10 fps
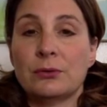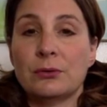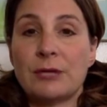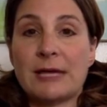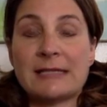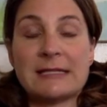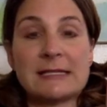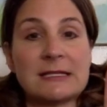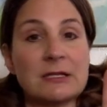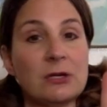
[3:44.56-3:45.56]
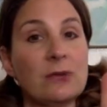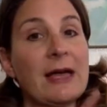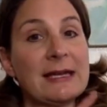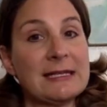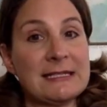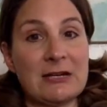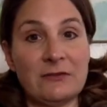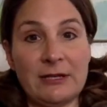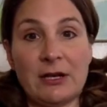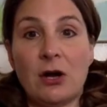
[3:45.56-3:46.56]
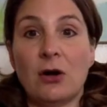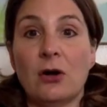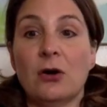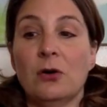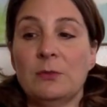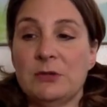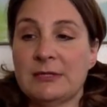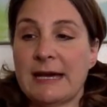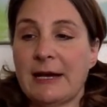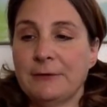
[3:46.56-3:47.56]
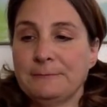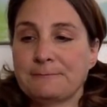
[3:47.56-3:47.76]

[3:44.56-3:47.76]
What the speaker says: nice and slow, that can definitely calm you down.